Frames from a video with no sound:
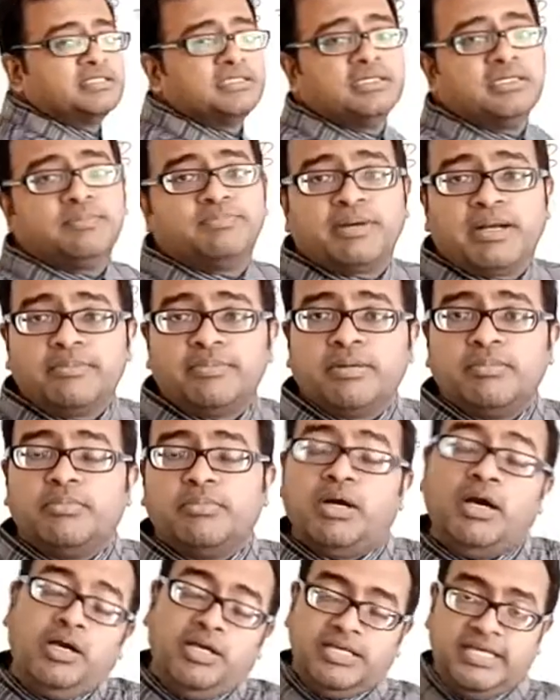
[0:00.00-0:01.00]
a prime
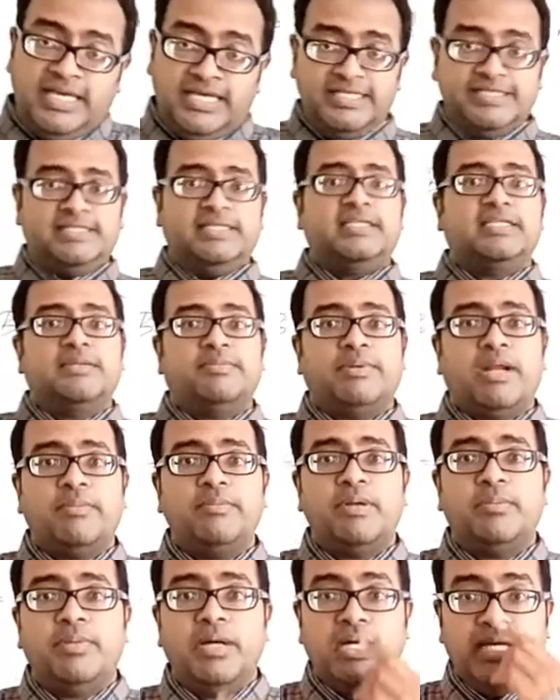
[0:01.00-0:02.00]
number? Yes, it is a prime
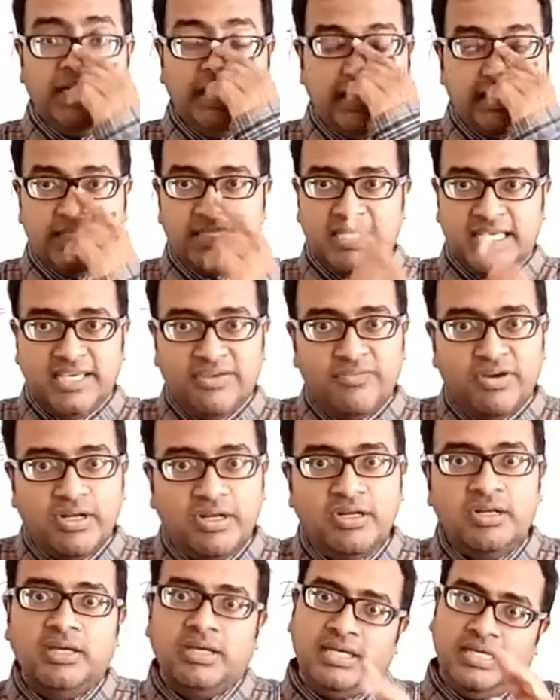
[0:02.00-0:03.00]
number. Is it
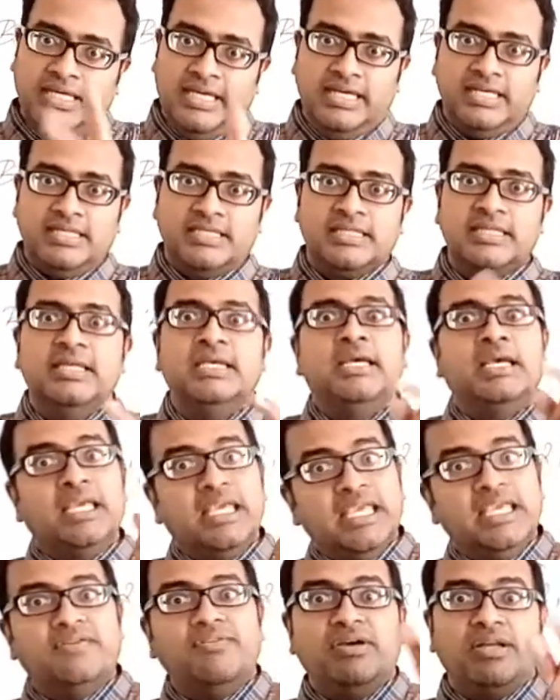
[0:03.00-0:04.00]
even? Yes,
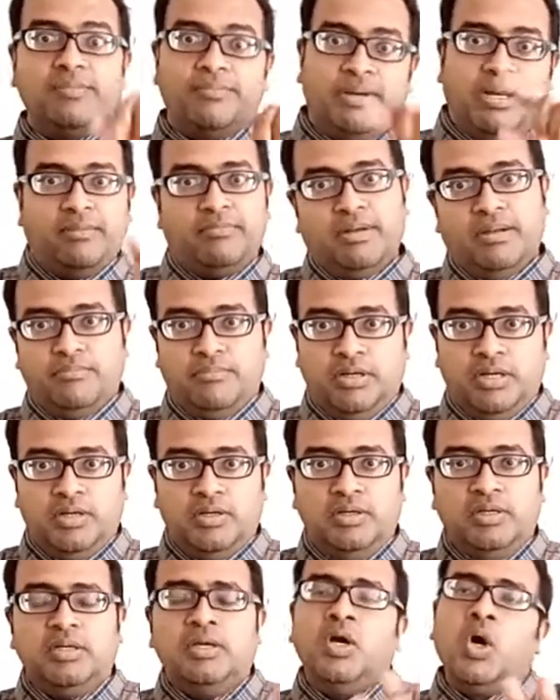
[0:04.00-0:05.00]
even prime number.
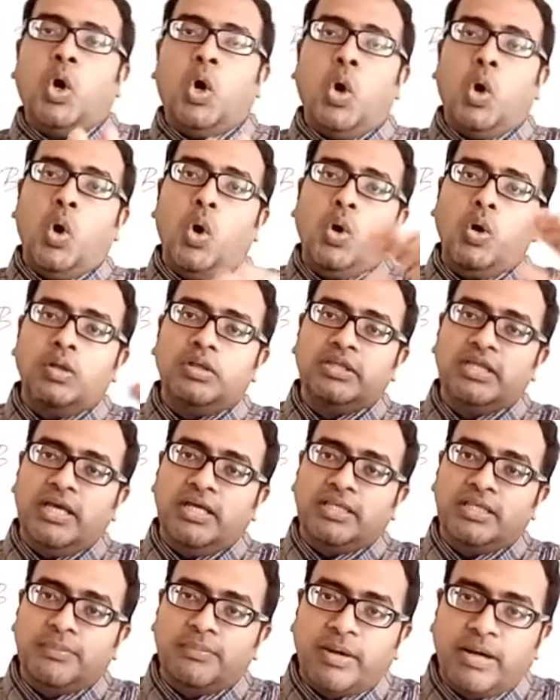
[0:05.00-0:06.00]
All the
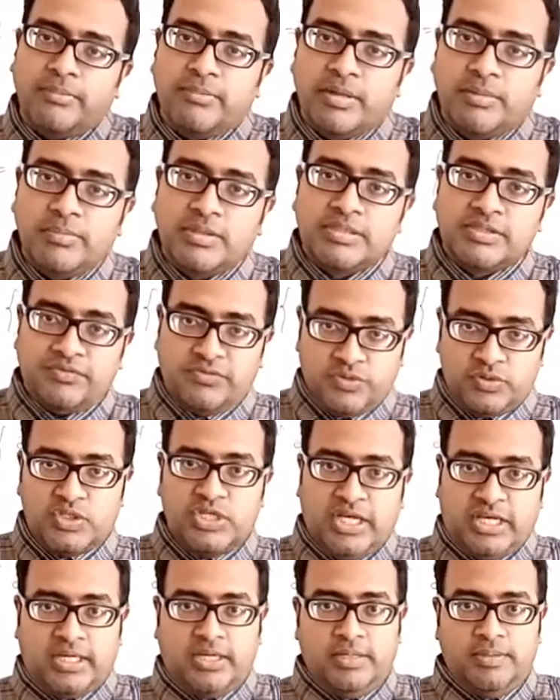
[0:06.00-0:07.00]
other prime numbers, if you
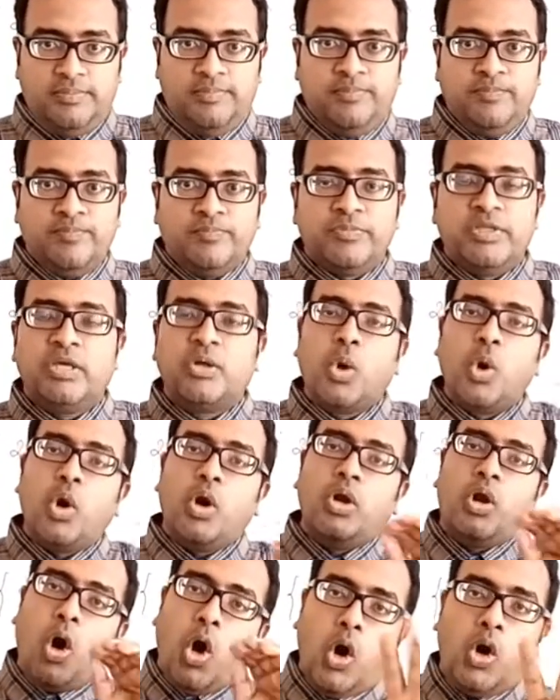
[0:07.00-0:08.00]
check, they are
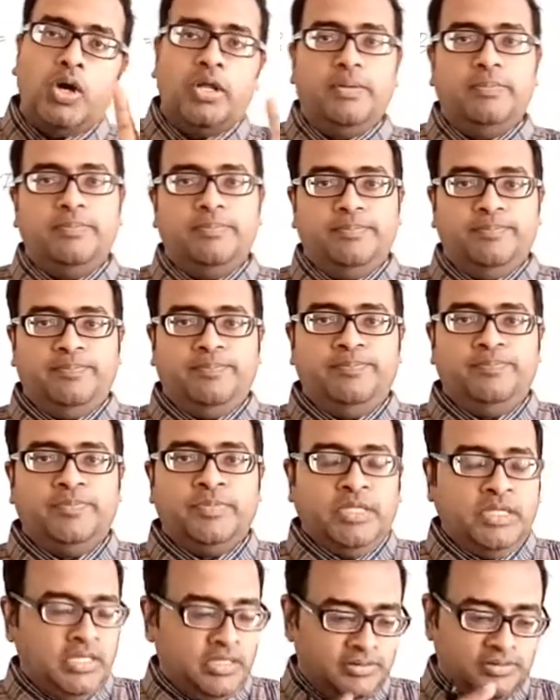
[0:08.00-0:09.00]
all odd.
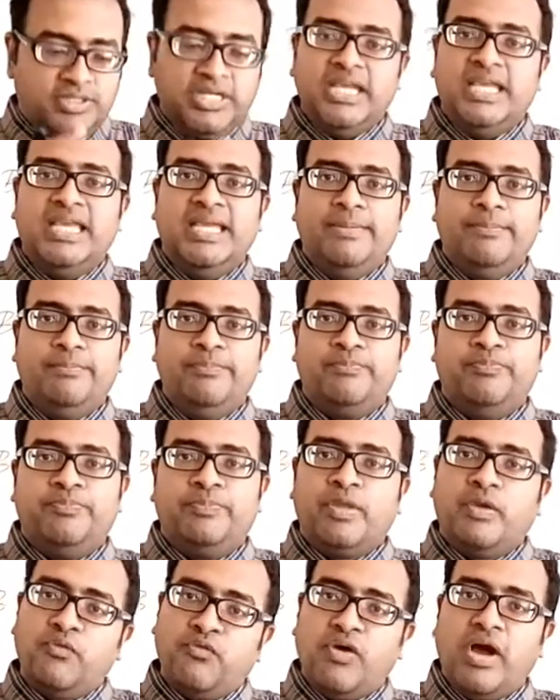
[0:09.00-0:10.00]
3,
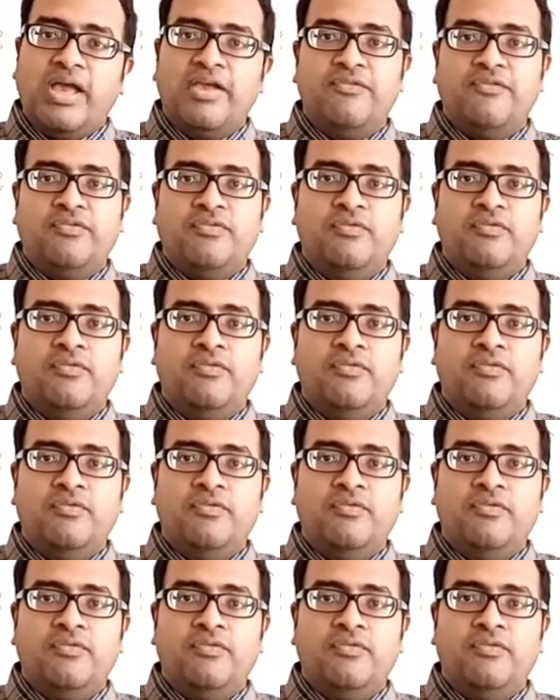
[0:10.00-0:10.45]
5,